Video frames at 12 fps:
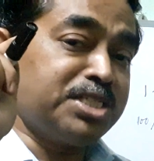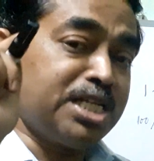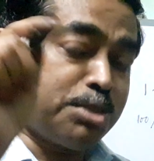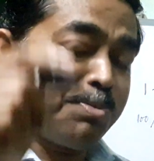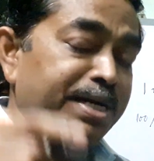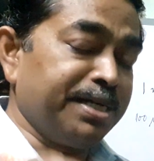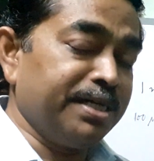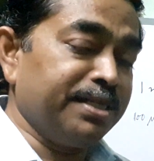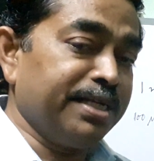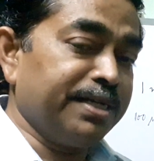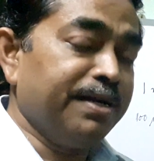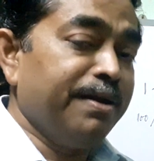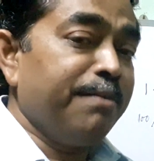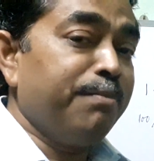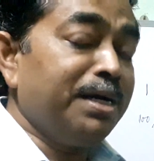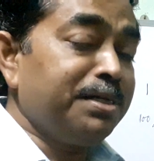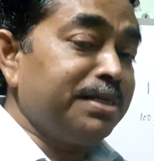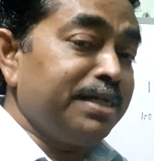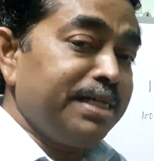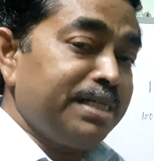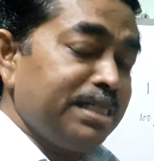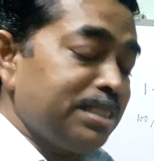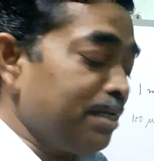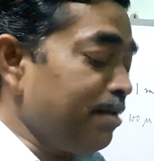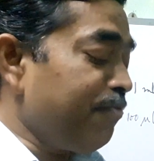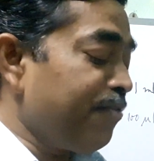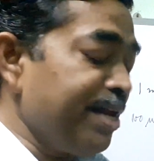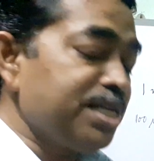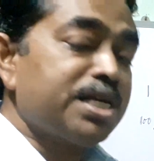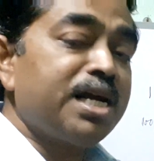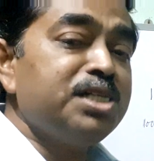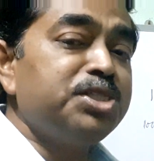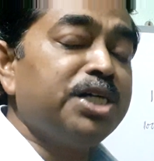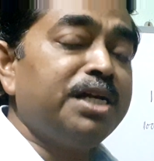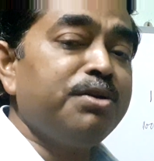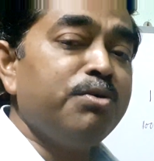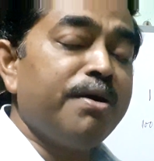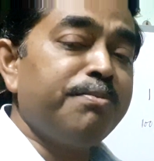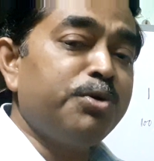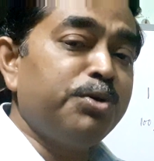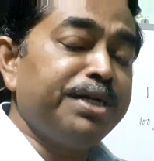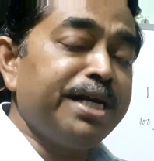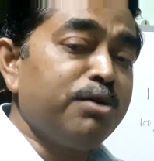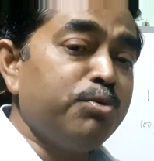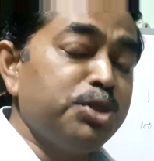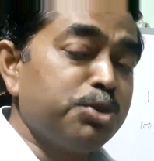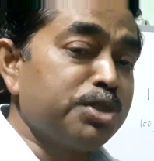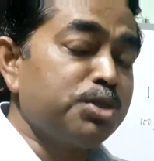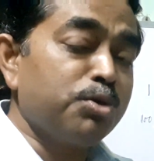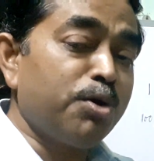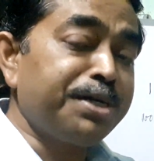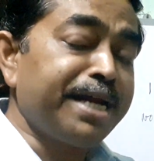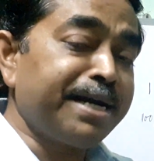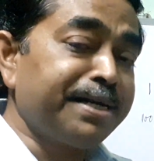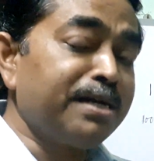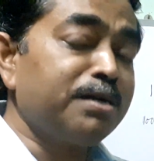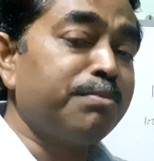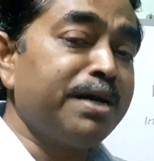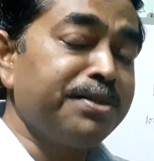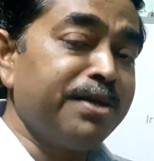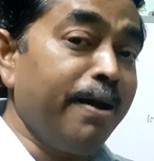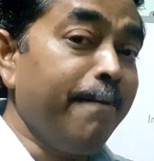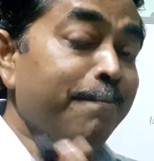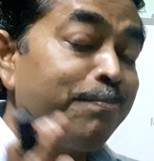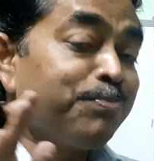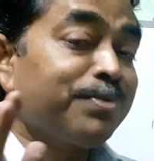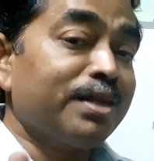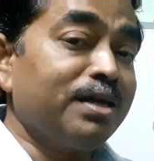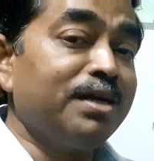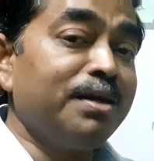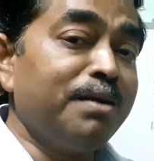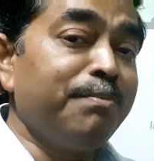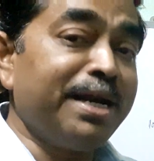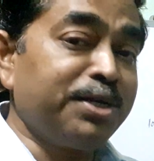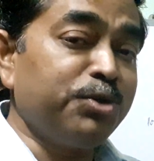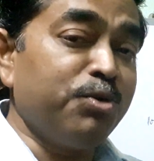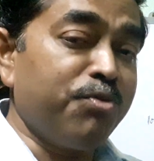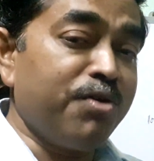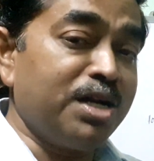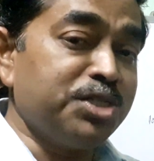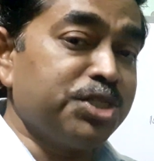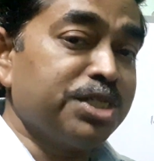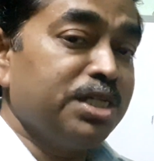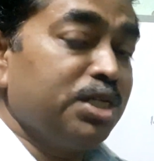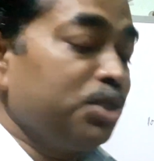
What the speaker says: suspected that, but it is a fresh culture you have to take which was not attacked by the bacteriophage.